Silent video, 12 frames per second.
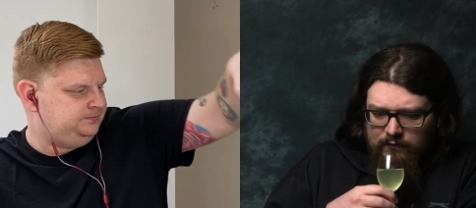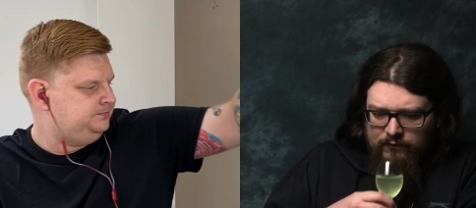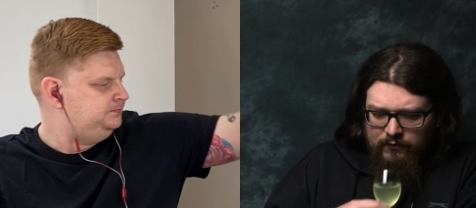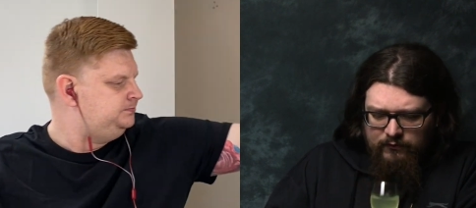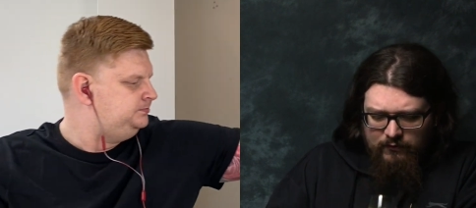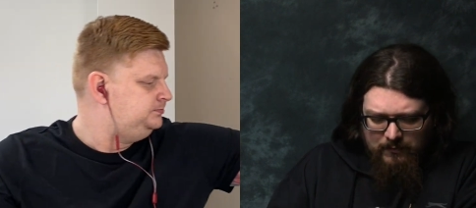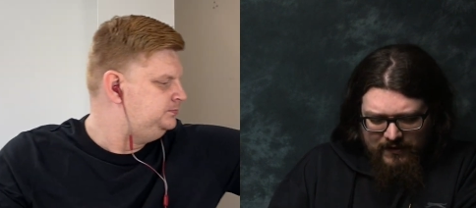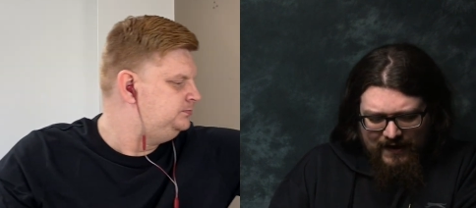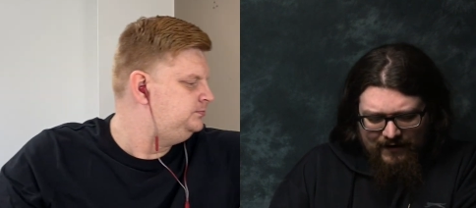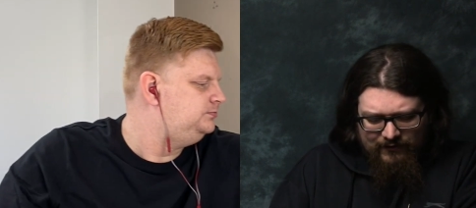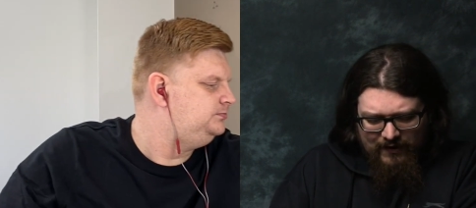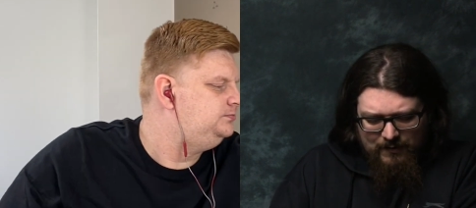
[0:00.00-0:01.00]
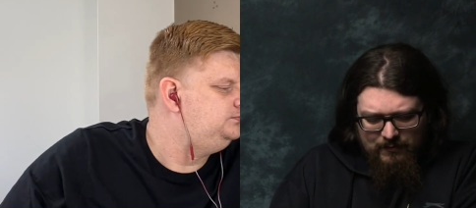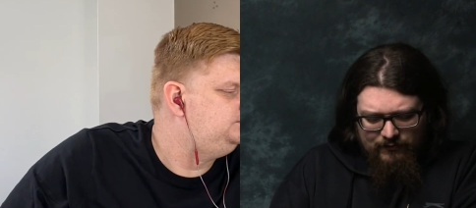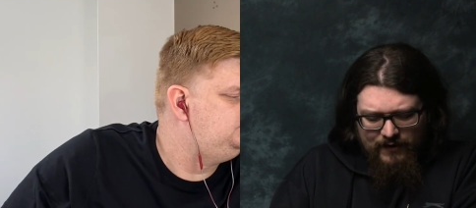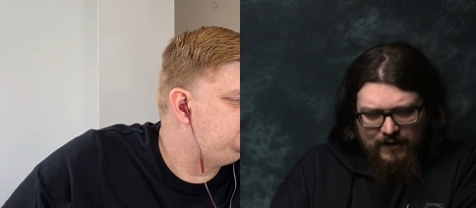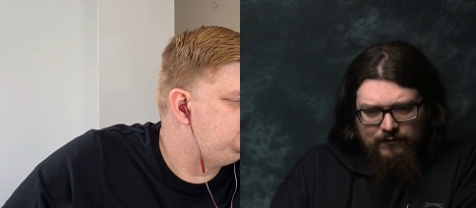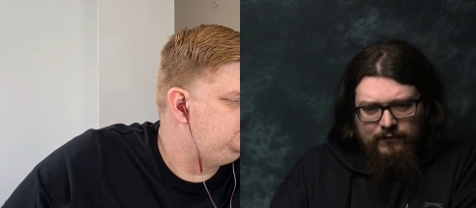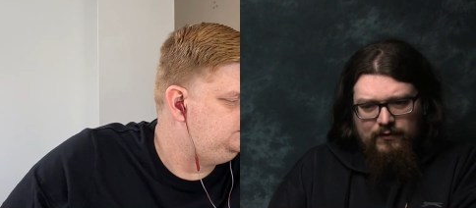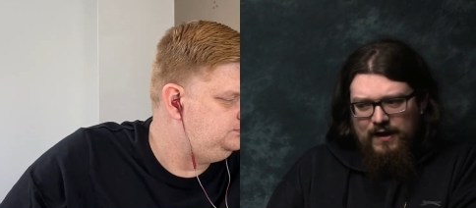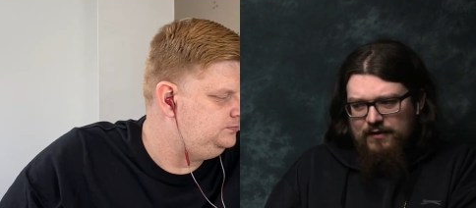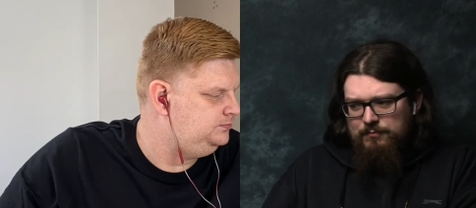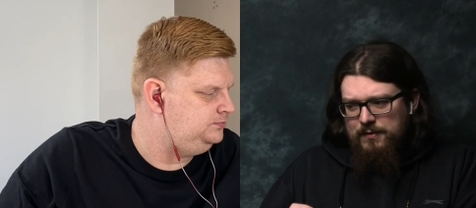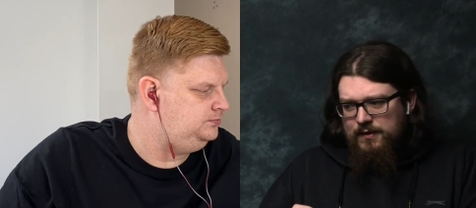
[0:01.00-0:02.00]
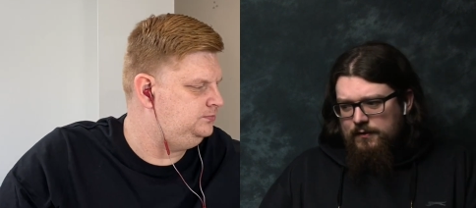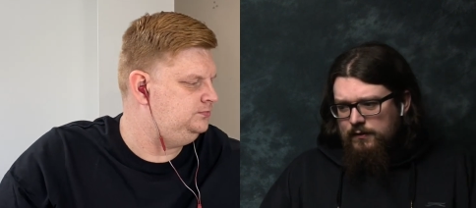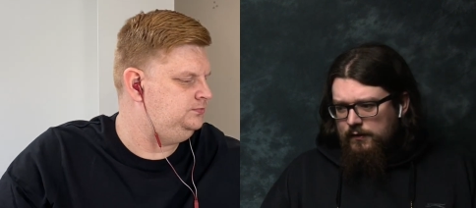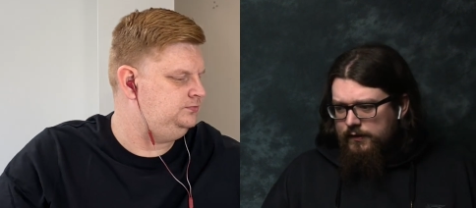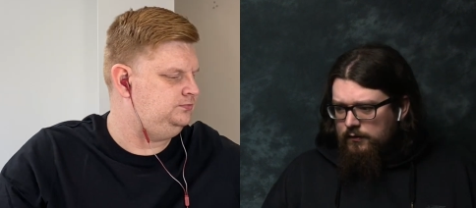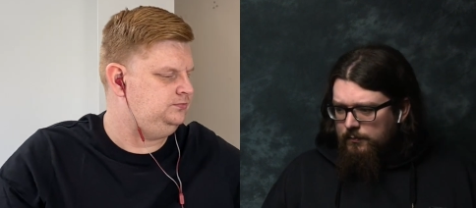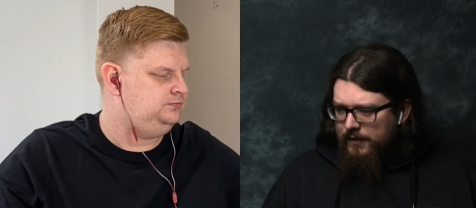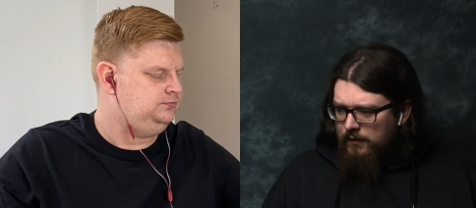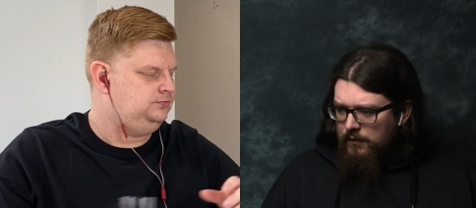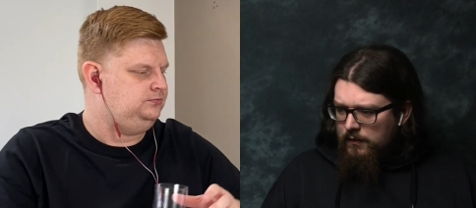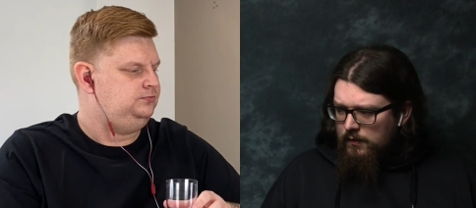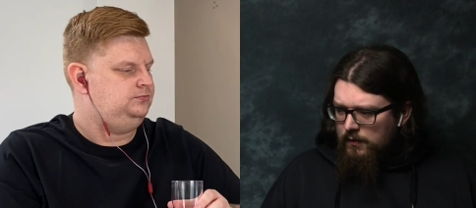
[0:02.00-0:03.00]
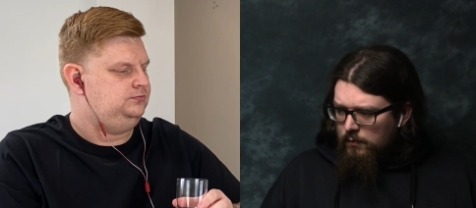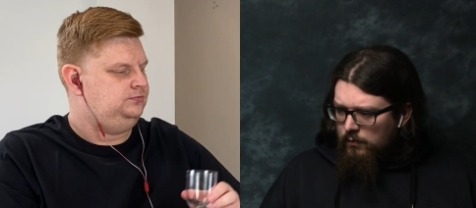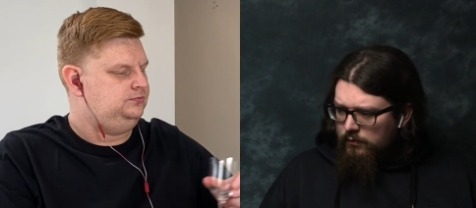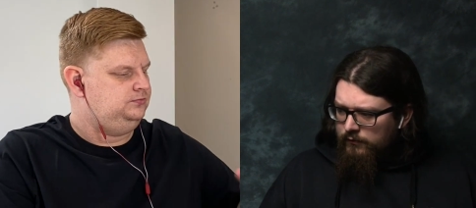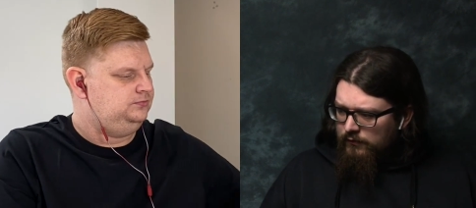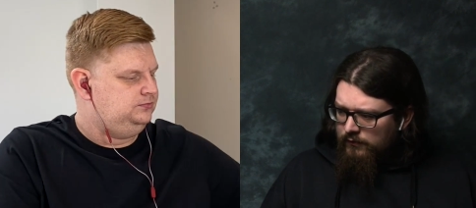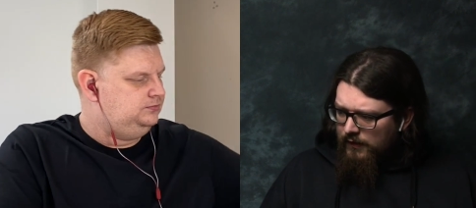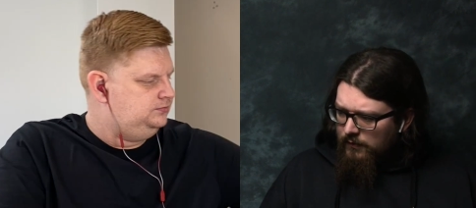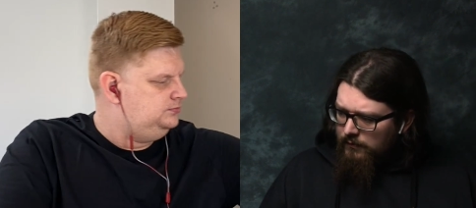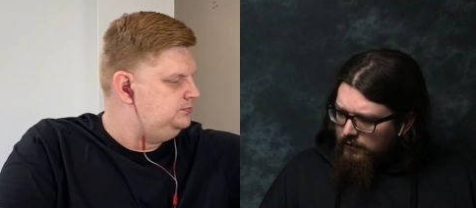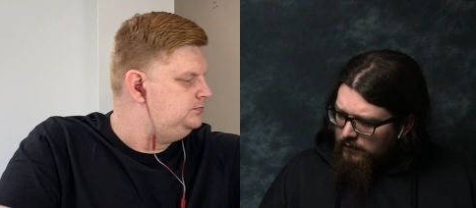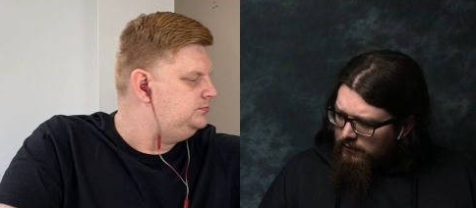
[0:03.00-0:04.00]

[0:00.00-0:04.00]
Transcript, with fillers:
Speaker 1: Some of the X Gamer flavours they have been a little bit watered down.